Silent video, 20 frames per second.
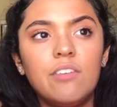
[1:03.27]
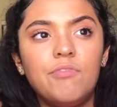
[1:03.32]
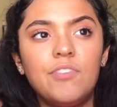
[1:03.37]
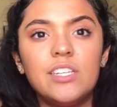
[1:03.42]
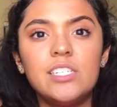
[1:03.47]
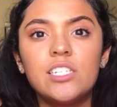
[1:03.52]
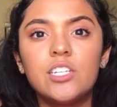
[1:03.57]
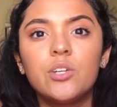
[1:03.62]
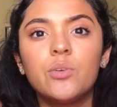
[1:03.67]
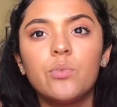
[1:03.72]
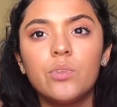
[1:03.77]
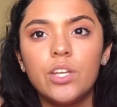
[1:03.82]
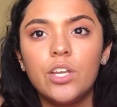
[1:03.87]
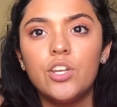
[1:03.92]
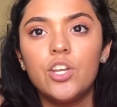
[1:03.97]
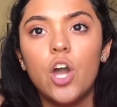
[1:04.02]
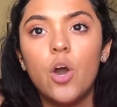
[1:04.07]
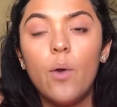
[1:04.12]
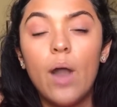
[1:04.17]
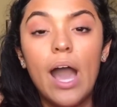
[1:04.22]
if he didn't really
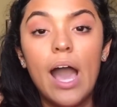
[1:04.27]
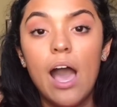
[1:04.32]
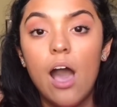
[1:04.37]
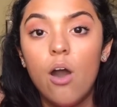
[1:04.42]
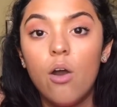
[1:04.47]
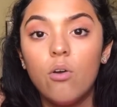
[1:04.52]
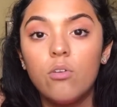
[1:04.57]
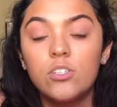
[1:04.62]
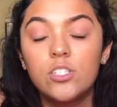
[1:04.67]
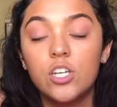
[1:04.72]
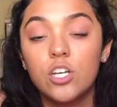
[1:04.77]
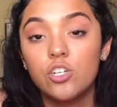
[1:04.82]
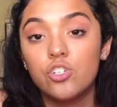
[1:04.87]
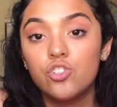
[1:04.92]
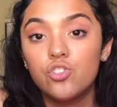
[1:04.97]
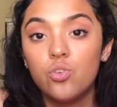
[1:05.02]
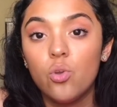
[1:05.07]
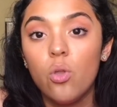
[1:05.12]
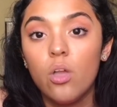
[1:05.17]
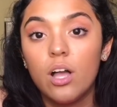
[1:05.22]
know how to
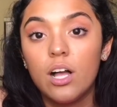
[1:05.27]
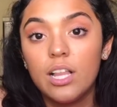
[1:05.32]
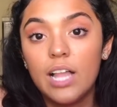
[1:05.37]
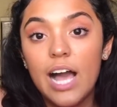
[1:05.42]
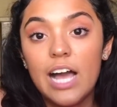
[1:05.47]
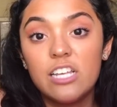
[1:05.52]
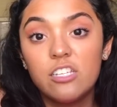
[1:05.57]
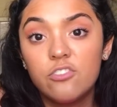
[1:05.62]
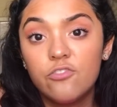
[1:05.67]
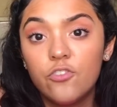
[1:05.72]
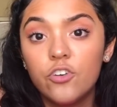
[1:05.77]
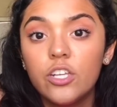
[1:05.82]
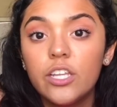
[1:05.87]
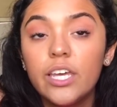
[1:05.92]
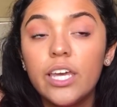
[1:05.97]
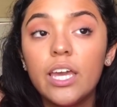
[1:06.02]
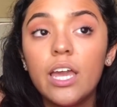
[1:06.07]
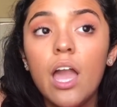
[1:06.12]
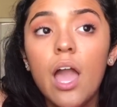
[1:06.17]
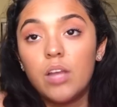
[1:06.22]
control a class
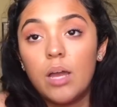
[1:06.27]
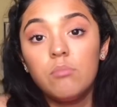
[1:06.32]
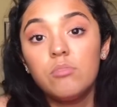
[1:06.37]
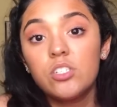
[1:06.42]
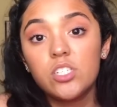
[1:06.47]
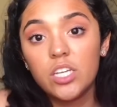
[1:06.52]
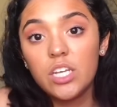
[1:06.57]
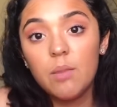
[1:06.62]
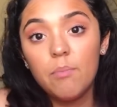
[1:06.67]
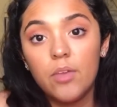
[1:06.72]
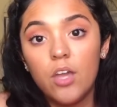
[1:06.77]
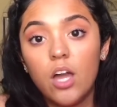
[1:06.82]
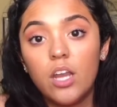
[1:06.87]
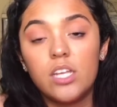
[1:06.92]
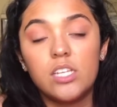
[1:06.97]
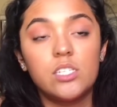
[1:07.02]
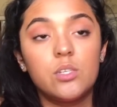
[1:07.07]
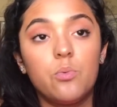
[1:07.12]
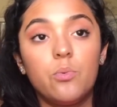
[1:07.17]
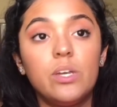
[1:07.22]
fully. I'm just gonna be
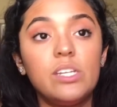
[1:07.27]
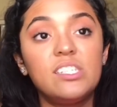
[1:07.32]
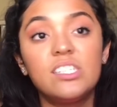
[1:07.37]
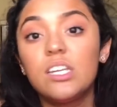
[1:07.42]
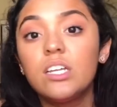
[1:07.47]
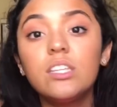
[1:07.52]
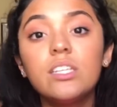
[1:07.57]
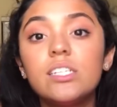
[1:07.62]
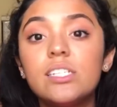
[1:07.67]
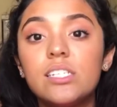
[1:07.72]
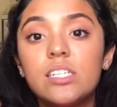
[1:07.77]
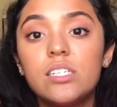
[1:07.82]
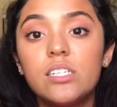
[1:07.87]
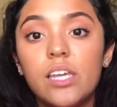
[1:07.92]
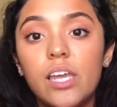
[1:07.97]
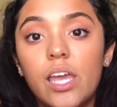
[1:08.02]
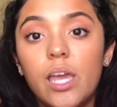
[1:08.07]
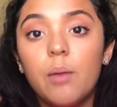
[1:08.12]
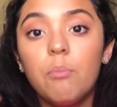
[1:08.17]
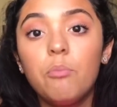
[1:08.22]
honest, we didn't listen to
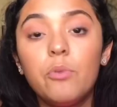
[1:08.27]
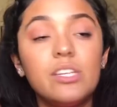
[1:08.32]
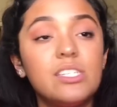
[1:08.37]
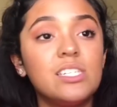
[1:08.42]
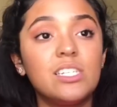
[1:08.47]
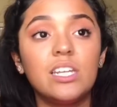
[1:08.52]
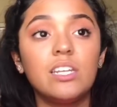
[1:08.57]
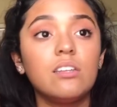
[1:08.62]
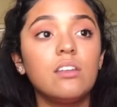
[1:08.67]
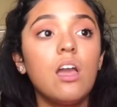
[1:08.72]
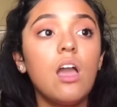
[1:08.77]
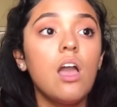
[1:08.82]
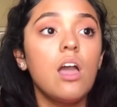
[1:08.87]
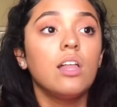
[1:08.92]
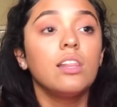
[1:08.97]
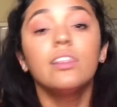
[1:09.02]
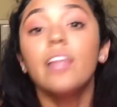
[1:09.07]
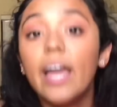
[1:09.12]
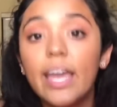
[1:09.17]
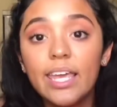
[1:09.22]
him, we didn't
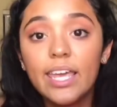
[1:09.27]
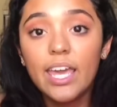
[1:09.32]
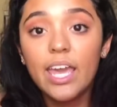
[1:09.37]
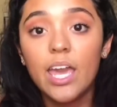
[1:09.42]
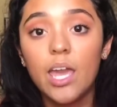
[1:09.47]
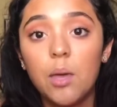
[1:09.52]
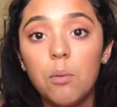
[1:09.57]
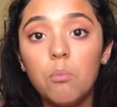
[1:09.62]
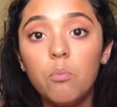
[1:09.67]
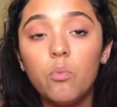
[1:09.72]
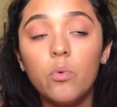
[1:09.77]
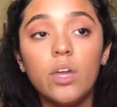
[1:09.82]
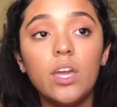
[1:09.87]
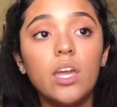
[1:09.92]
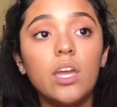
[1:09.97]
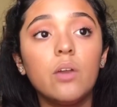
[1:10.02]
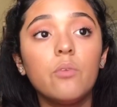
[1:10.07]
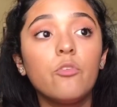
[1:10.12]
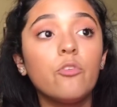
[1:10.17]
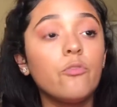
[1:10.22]
like him,
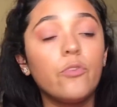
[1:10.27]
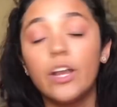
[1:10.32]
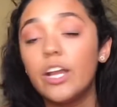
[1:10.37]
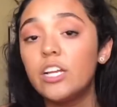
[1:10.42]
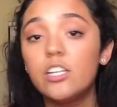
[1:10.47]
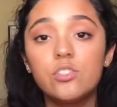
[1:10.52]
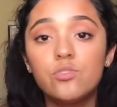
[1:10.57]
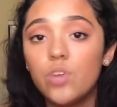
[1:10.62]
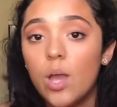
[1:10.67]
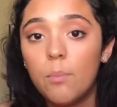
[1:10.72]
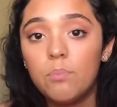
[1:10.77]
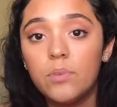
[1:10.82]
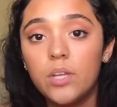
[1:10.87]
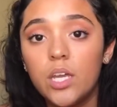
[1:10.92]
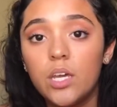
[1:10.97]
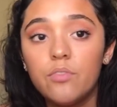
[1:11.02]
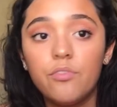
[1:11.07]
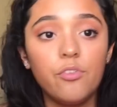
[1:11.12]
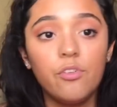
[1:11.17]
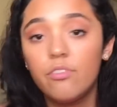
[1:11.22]
we were very
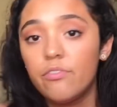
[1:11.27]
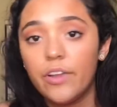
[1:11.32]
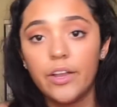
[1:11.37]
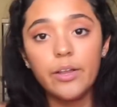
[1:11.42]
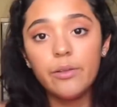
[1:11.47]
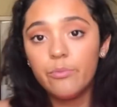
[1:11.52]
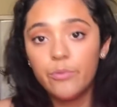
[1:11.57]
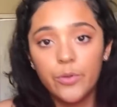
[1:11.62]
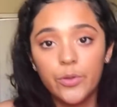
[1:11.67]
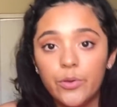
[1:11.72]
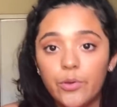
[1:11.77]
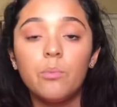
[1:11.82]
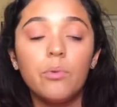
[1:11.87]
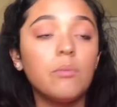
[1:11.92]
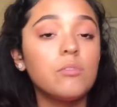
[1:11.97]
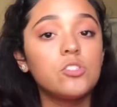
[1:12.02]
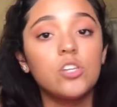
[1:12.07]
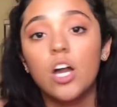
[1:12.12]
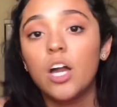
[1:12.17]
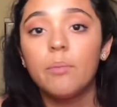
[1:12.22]
disruptive, we were very rude, we
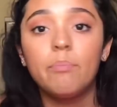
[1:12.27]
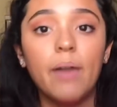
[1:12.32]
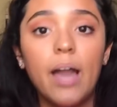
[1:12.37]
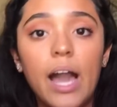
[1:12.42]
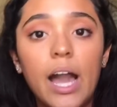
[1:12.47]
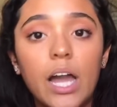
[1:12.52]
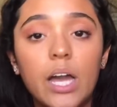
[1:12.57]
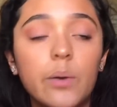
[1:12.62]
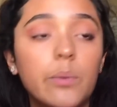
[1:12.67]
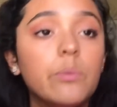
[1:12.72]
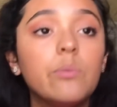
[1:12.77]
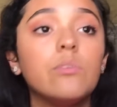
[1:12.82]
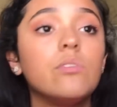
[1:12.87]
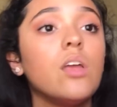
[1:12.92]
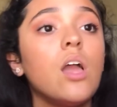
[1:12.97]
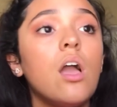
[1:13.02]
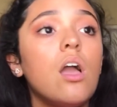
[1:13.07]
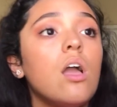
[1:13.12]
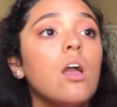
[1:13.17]
would talk back, we would